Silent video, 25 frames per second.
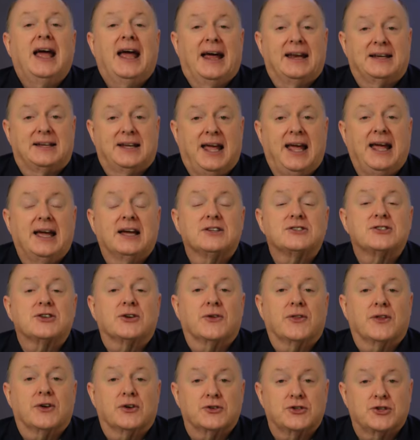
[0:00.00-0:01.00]
had
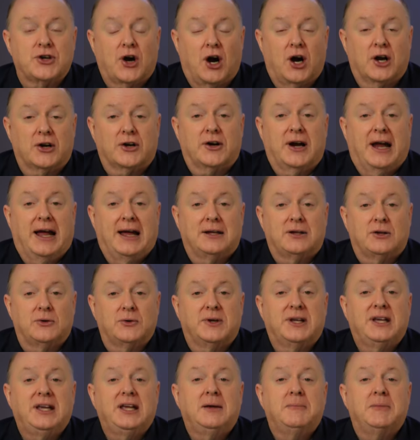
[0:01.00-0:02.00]
cancer. Their daughter had
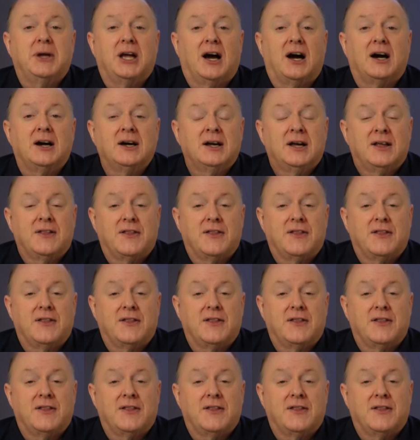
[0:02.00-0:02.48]
leukemia.